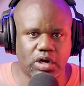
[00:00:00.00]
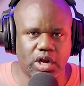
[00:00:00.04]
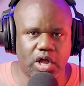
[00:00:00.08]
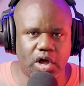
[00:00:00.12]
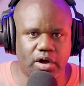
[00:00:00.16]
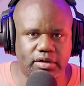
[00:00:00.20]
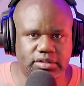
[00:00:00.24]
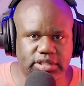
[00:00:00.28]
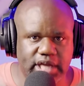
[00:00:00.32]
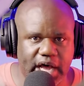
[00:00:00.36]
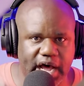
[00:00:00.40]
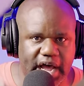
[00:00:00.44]

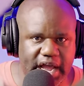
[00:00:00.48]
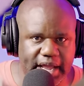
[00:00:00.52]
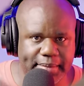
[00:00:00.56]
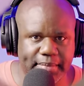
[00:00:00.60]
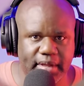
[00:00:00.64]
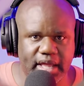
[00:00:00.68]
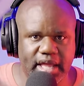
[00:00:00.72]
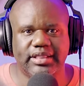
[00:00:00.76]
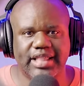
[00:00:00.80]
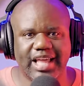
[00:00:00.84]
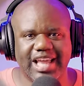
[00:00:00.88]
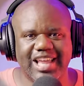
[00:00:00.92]
long time.
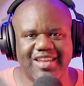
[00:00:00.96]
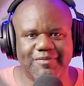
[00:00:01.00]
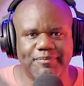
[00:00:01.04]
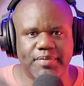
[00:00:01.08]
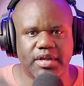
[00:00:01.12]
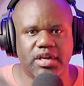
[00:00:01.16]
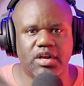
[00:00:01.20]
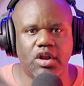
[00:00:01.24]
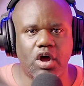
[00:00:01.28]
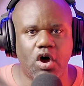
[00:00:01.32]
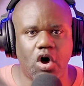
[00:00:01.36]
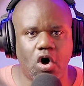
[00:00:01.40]
They've
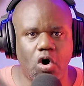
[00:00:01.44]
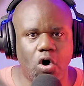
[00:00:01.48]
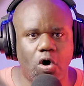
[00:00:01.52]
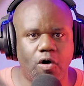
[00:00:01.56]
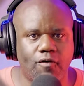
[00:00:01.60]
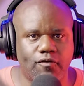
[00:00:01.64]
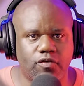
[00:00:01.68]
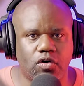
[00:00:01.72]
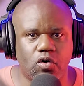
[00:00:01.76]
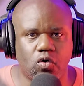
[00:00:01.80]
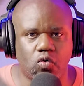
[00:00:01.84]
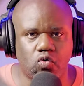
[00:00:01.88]
been
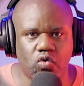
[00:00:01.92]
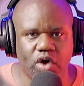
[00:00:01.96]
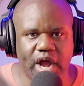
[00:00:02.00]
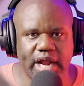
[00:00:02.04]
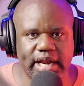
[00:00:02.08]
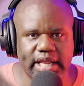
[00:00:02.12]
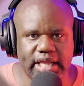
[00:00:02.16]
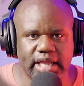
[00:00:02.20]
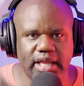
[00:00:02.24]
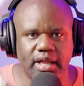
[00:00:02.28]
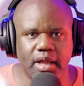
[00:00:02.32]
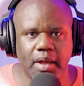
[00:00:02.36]

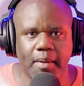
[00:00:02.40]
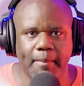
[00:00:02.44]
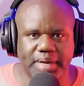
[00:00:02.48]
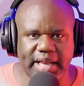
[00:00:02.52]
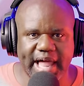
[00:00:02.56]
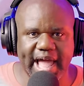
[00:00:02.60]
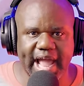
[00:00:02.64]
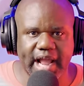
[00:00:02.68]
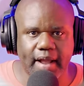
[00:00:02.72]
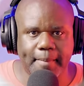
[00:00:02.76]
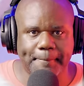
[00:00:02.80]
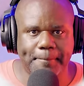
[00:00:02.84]
overrunning
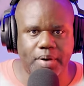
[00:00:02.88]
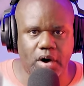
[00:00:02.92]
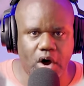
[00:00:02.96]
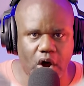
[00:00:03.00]
Black